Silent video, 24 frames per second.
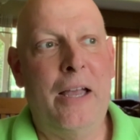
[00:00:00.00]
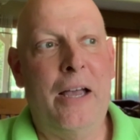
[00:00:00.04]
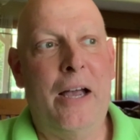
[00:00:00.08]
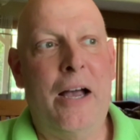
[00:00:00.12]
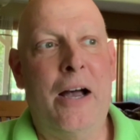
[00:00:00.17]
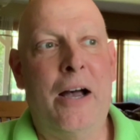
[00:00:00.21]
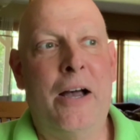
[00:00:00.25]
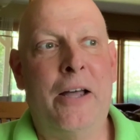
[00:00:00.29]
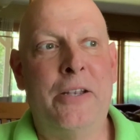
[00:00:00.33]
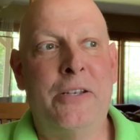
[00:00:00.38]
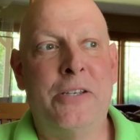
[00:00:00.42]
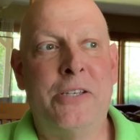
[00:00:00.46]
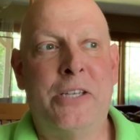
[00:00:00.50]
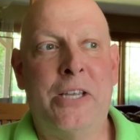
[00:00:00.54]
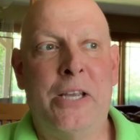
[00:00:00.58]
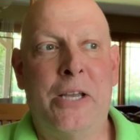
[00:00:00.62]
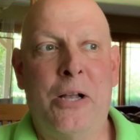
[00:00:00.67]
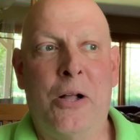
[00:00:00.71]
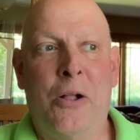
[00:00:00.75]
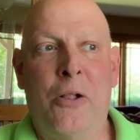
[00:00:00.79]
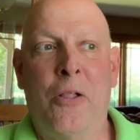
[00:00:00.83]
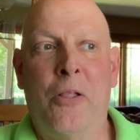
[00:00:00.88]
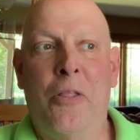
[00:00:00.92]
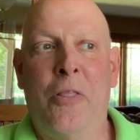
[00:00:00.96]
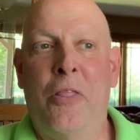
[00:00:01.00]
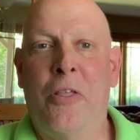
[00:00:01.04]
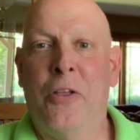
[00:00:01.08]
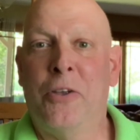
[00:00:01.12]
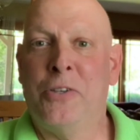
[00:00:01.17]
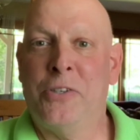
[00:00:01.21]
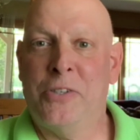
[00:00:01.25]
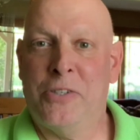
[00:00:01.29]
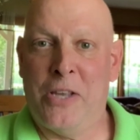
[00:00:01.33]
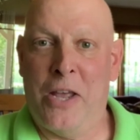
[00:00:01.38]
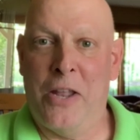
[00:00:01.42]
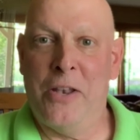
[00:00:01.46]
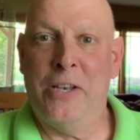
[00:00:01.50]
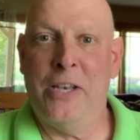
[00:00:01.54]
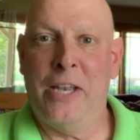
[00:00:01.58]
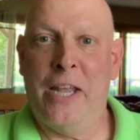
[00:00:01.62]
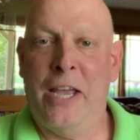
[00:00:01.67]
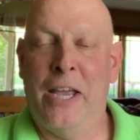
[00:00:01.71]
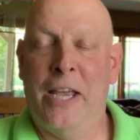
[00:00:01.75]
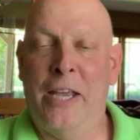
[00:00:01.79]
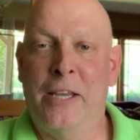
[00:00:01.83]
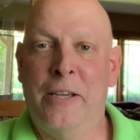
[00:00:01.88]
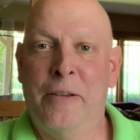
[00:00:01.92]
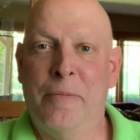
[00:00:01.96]
until the
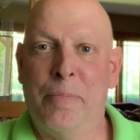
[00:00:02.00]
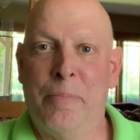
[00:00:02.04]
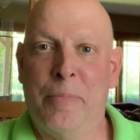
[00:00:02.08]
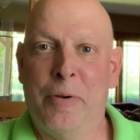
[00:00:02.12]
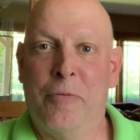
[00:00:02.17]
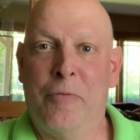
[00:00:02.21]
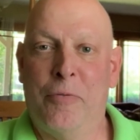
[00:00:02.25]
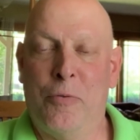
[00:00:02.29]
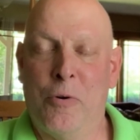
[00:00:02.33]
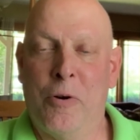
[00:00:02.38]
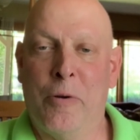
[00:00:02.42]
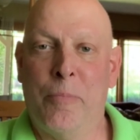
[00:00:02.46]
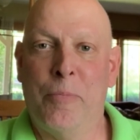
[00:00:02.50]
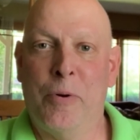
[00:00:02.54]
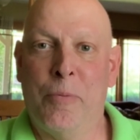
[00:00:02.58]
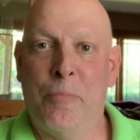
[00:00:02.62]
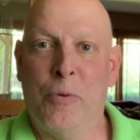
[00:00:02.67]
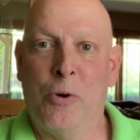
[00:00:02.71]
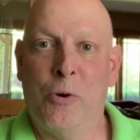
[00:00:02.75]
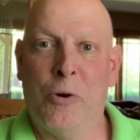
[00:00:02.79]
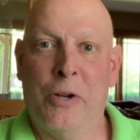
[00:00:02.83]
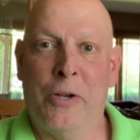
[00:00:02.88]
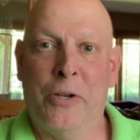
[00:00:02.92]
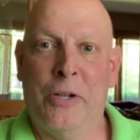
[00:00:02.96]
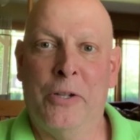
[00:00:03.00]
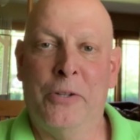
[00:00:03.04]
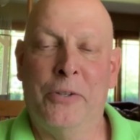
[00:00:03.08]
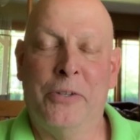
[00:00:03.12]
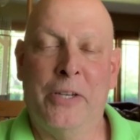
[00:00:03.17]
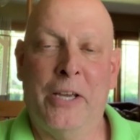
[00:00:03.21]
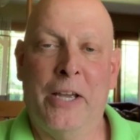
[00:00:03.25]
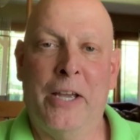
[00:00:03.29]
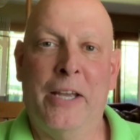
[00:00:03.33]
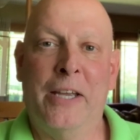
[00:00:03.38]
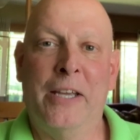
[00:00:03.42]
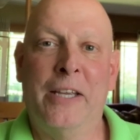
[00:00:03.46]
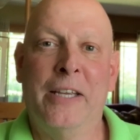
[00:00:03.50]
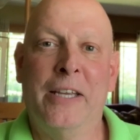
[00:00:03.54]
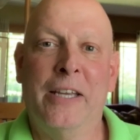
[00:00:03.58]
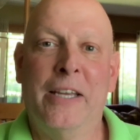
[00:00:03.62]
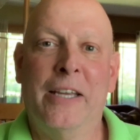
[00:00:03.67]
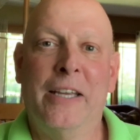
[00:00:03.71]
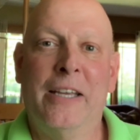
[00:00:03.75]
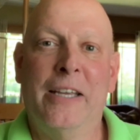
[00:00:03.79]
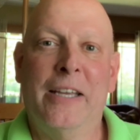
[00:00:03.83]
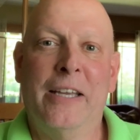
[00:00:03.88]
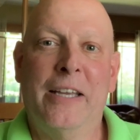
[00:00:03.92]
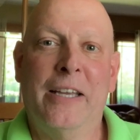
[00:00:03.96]
Sunday before Memorial Day.
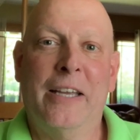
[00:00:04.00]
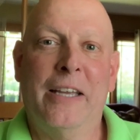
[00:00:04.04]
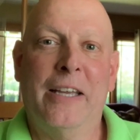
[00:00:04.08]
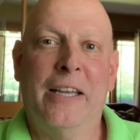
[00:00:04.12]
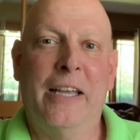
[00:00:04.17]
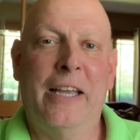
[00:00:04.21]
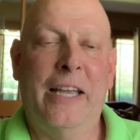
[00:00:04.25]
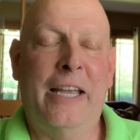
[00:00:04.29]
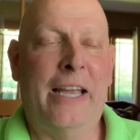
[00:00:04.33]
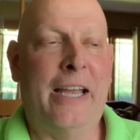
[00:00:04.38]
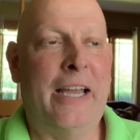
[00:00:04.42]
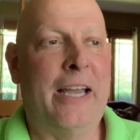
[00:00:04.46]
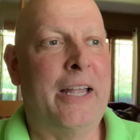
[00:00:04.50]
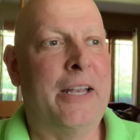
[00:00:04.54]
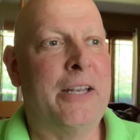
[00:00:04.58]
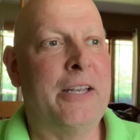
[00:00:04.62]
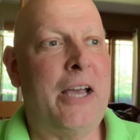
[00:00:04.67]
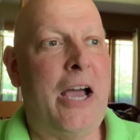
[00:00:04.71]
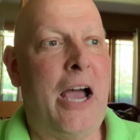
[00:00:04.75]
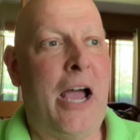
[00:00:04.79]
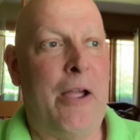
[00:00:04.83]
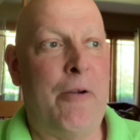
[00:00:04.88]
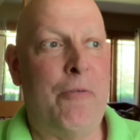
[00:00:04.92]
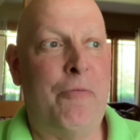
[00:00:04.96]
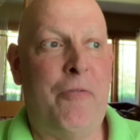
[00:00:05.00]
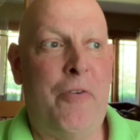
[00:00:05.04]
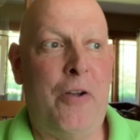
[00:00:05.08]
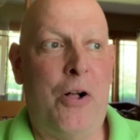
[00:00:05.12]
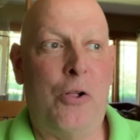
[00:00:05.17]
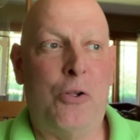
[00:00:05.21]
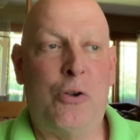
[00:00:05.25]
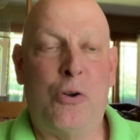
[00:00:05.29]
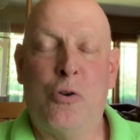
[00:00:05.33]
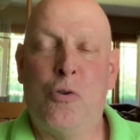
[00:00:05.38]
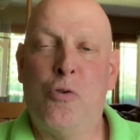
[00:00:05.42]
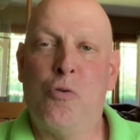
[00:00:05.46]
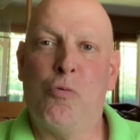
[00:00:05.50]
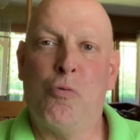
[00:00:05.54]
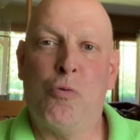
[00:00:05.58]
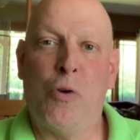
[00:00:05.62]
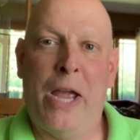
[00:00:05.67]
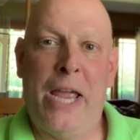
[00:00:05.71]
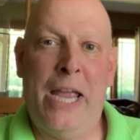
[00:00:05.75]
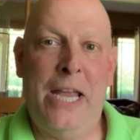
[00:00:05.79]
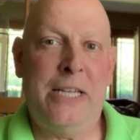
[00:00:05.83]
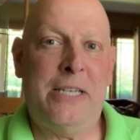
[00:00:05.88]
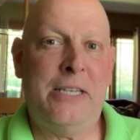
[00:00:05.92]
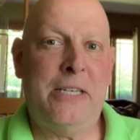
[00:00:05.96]
And I felt
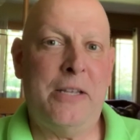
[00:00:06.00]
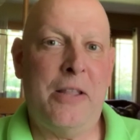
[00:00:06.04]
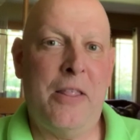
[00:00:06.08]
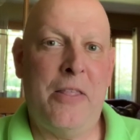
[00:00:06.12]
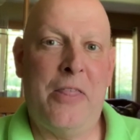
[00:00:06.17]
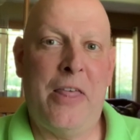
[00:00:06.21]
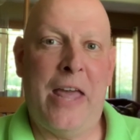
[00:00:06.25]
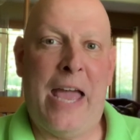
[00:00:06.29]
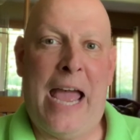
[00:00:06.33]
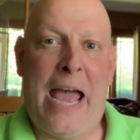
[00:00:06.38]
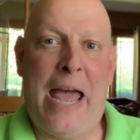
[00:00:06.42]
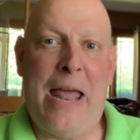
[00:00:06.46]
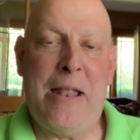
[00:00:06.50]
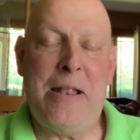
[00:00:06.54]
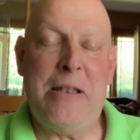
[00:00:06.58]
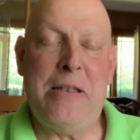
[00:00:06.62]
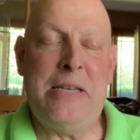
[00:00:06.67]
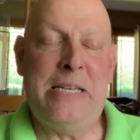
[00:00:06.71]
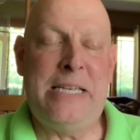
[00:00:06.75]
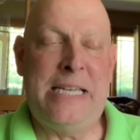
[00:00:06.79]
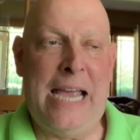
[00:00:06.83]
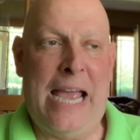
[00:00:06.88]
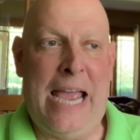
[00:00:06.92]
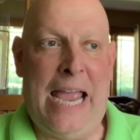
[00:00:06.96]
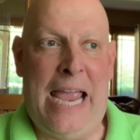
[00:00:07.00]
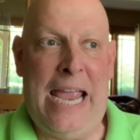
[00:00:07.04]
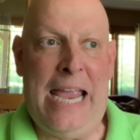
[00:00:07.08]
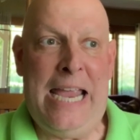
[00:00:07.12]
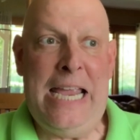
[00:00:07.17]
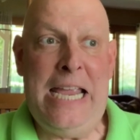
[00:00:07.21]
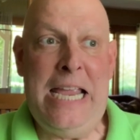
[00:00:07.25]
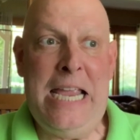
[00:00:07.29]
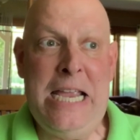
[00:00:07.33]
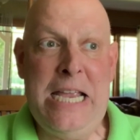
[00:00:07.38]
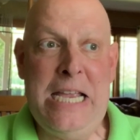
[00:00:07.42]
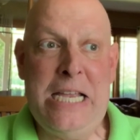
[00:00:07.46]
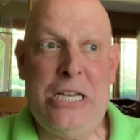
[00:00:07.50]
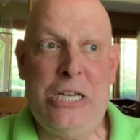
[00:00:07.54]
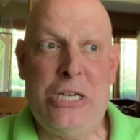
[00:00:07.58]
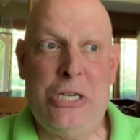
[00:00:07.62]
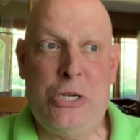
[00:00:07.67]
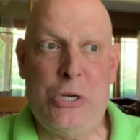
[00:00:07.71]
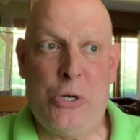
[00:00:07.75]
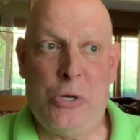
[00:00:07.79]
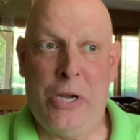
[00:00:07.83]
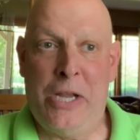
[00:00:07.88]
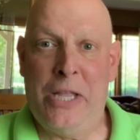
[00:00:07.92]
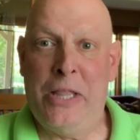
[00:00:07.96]
great that day.
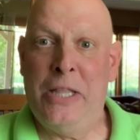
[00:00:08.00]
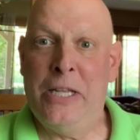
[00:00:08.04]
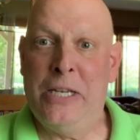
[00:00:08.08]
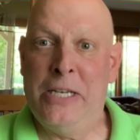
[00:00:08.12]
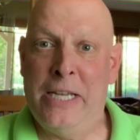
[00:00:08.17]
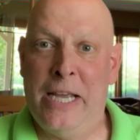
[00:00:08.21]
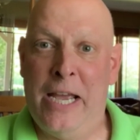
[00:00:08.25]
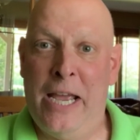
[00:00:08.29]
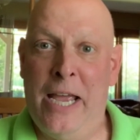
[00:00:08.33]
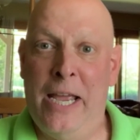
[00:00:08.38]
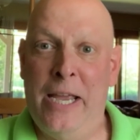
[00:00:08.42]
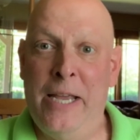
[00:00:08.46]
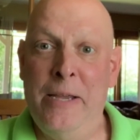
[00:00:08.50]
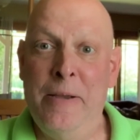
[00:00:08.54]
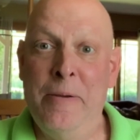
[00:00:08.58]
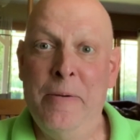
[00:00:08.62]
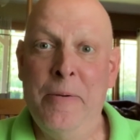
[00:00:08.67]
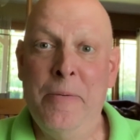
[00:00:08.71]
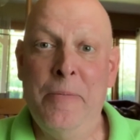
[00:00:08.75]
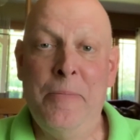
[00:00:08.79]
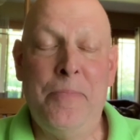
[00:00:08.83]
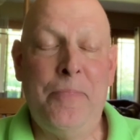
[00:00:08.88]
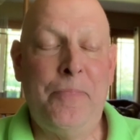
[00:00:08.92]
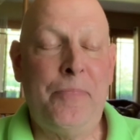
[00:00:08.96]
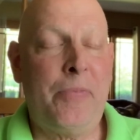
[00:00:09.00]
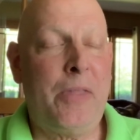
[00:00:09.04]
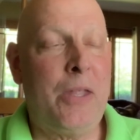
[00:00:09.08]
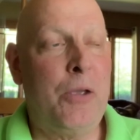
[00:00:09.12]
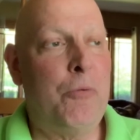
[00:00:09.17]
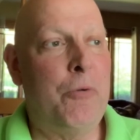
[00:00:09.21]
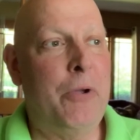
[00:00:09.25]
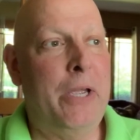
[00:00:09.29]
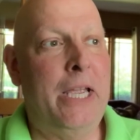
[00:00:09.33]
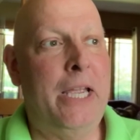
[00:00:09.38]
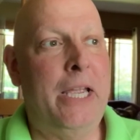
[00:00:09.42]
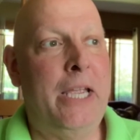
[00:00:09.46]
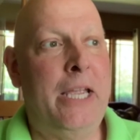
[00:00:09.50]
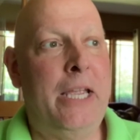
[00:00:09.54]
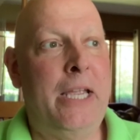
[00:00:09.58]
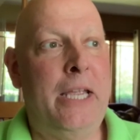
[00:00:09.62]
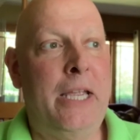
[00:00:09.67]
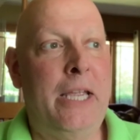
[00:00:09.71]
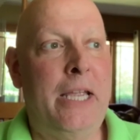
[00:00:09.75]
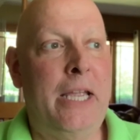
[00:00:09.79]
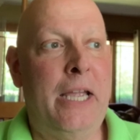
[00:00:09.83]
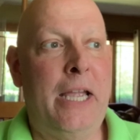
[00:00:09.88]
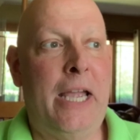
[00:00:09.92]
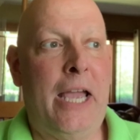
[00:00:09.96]
During the day,
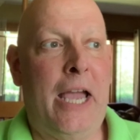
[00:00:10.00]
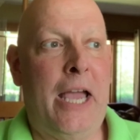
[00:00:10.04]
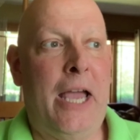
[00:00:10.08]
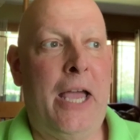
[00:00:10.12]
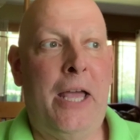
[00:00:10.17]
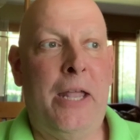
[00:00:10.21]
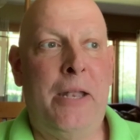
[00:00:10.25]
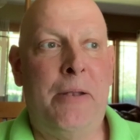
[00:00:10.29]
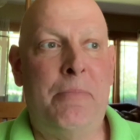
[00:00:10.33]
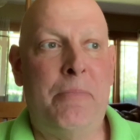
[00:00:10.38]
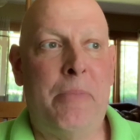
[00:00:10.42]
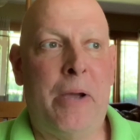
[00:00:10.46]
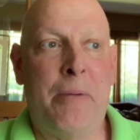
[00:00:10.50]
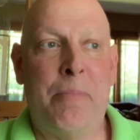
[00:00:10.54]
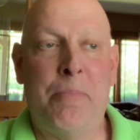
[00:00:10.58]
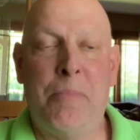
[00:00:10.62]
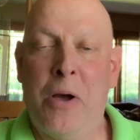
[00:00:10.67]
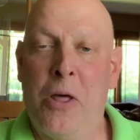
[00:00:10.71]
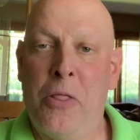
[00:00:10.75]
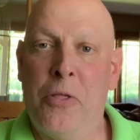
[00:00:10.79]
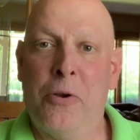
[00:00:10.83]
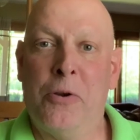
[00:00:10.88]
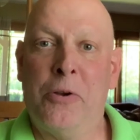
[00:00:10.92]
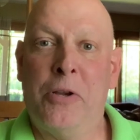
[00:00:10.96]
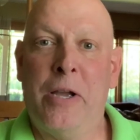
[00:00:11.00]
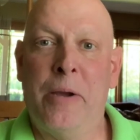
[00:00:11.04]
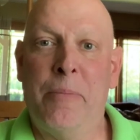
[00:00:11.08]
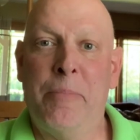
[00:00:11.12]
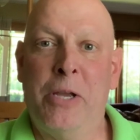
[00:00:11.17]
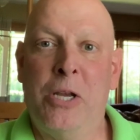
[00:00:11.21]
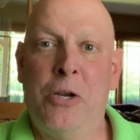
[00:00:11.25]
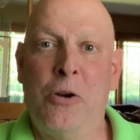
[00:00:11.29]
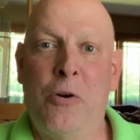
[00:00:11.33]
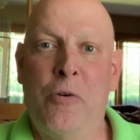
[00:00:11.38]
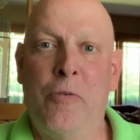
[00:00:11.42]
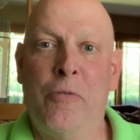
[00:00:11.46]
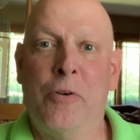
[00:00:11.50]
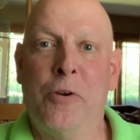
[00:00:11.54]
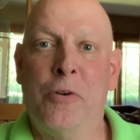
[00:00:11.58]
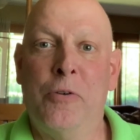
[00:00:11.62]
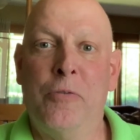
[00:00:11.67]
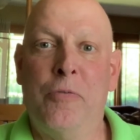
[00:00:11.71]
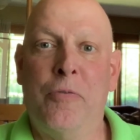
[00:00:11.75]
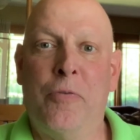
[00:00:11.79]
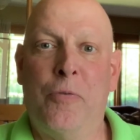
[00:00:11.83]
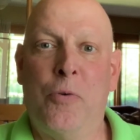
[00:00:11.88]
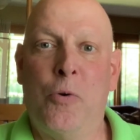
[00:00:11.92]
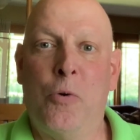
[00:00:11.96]
we had my mother coming over
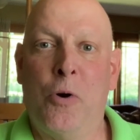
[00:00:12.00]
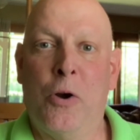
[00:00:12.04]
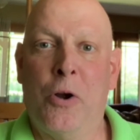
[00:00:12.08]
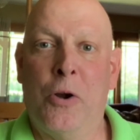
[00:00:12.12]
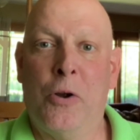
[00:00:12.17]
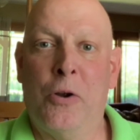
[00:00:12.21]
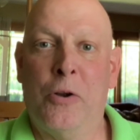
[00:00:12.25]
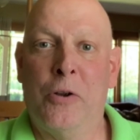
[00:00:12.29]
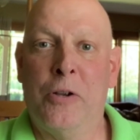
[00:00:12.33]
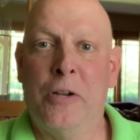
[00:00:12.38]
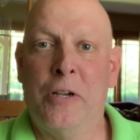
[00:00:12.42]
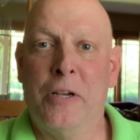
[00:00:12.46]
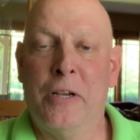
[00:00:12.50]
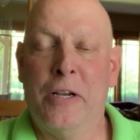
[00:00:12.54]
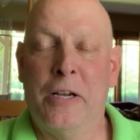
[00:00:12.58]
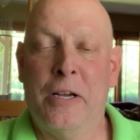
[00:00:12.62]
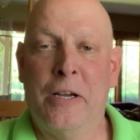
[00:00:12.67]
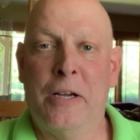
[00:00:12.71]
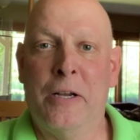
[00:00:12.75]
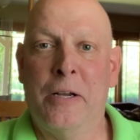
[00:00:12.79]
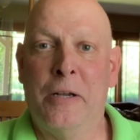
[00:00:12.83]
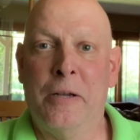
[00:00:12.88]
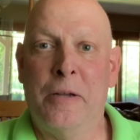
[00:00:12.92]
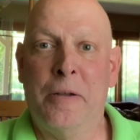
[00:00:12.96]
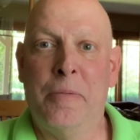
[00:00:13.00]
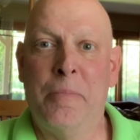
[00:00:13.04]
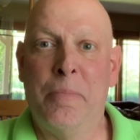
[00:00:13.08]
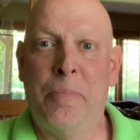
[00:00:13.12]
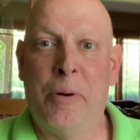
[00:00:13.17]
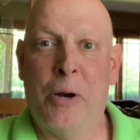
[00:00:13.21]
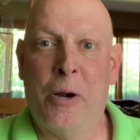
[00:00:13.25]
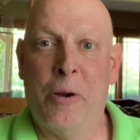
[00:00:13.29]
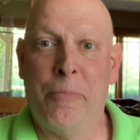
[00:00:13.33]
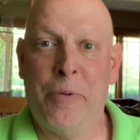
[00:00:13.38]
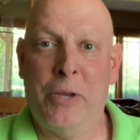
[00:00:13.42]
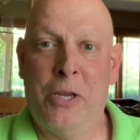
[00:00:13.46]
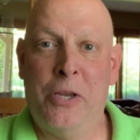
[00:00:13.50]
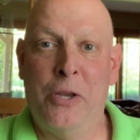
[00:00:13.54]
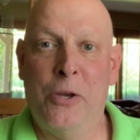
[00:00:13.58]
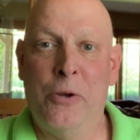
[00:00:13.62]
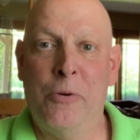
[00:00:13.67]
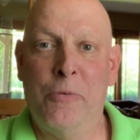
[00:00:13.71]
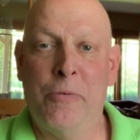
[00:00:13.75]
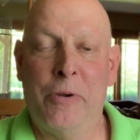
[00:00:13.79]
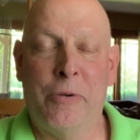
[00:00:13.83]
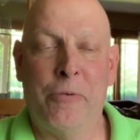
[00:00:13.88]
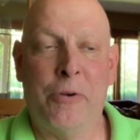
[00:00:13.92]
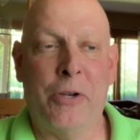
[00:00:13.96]
for
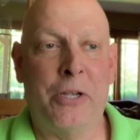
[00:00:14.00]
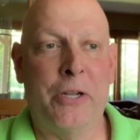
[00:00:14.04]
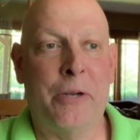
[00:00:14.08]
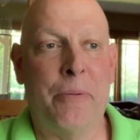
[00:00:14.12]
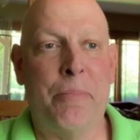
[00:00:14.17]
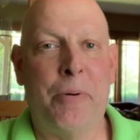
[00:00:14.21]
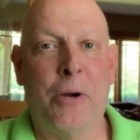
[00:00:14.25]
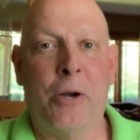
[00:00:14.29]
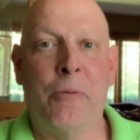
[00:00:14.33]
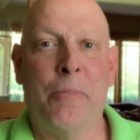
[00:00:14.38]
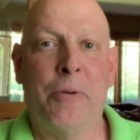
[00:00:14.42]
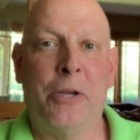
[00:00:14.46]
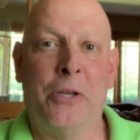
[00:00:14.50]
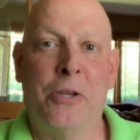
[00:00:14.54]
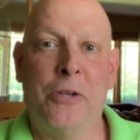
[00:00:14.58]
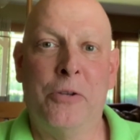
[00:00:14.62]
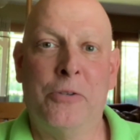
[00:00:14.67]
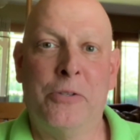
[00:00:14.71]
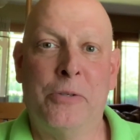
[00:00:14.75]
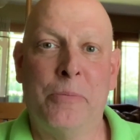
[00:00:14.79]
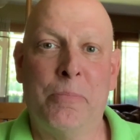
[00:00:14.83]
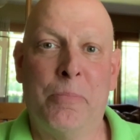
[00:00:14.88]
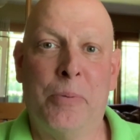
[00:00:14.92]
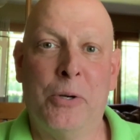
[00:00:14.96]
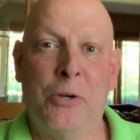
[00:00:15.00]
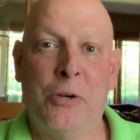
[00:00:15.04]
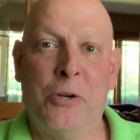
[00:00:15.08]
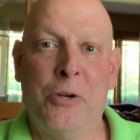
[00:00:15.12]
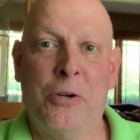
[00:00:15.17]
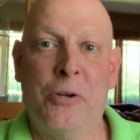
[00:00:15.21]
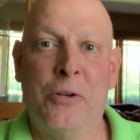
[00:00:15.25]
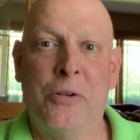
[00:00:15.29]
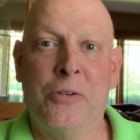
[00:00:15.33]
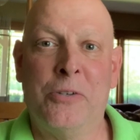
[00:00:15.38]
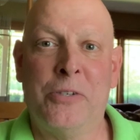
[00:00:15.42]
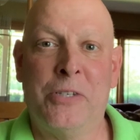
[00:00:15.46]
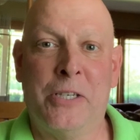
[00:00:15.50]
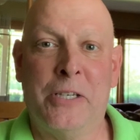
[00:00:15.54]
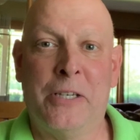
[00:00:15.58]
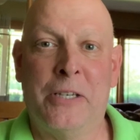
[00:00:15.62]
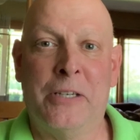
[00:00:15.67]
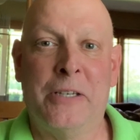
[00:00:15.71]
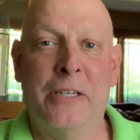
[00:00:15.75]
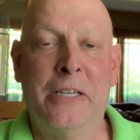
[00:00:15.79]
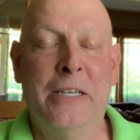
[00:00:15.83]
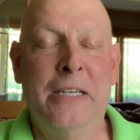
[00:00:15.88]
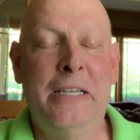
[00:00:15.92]
barbecue. We were going to barbecue some burgers and